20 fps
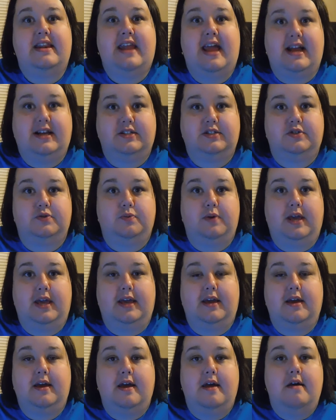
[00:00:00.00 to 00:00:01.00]
next week.
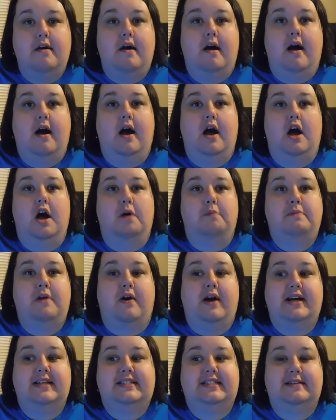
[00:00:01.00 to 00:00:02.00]

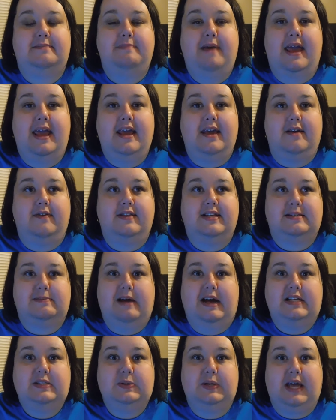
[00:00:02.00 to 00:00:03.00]
Now, I did make, this
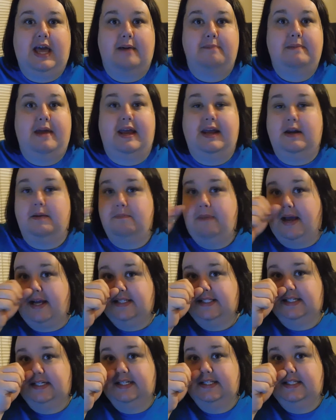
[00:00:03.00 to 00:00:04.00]
past week, I made
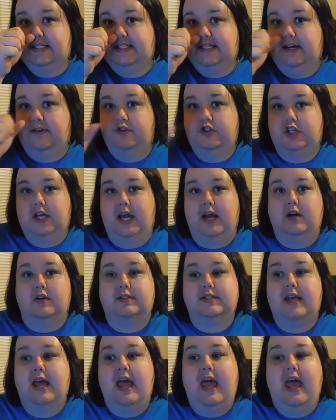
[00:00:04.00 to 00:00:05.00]
Mexican stuffed
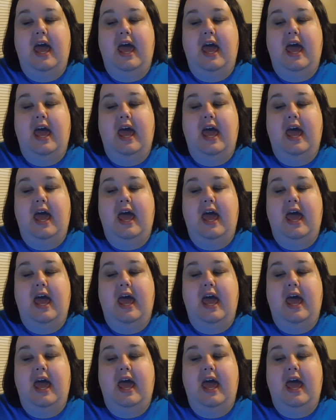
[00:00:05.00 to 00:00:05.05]
shells,